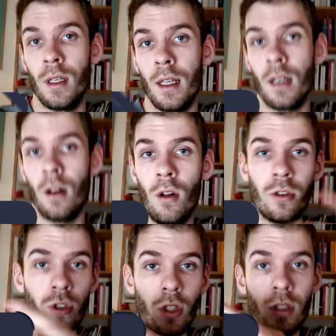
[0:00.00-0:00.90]
and I'll also
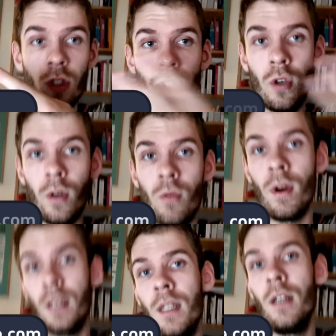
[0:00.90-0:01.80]
just show it
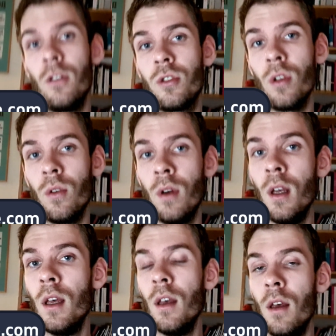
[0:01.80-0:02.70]
right here so
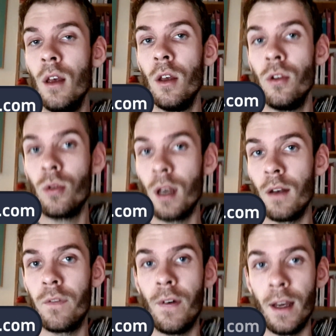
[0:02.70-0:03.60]
you can
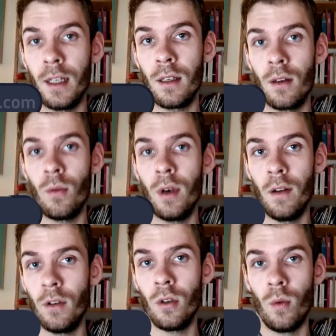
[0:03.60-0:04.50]
find it
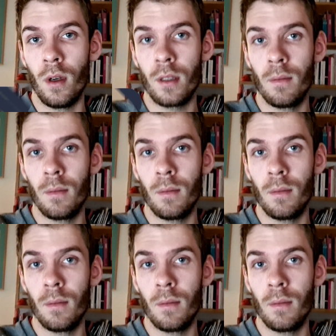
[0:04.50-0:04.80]
whenever you want